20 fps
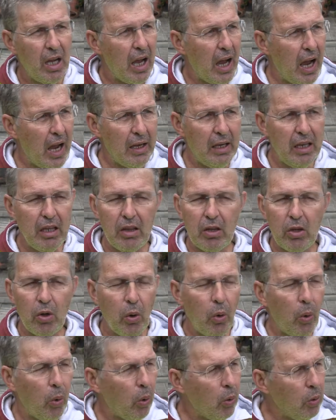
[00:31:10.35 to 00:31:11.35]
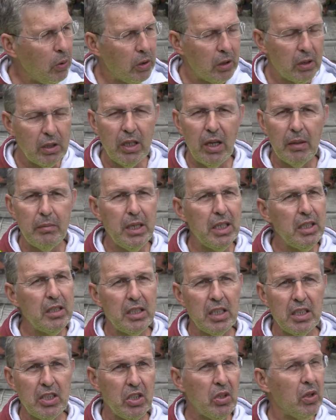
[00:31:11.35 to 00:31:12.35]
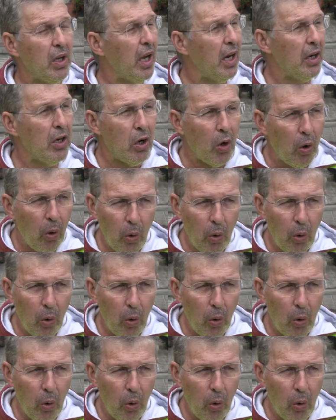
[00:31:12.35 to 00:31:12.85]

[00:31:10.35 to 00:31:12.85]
I need all the administration and